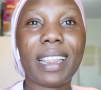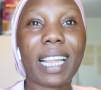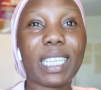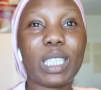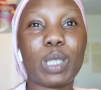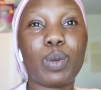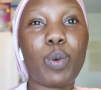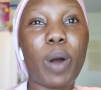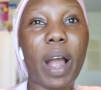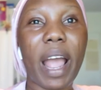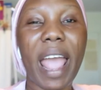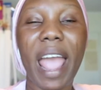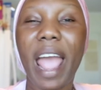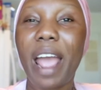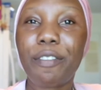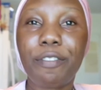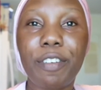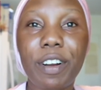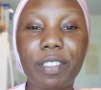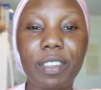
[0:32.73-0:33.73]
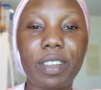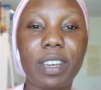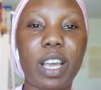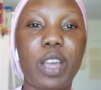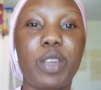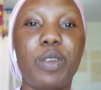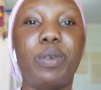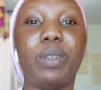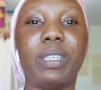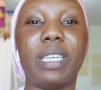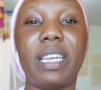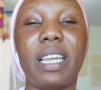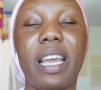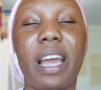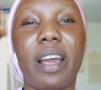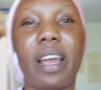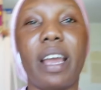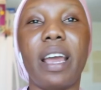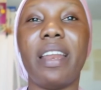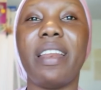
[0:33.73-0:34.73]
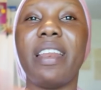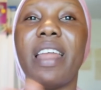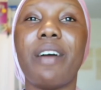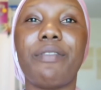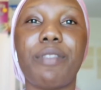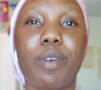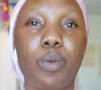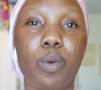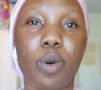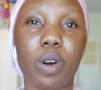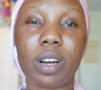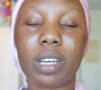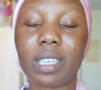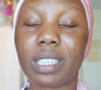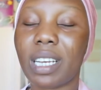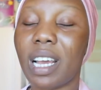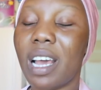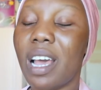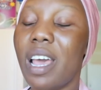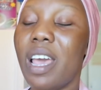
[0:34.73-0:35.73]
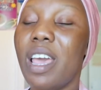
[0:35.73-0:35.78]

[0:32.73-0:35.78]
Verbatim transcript: That's why everything they use in their hair never works.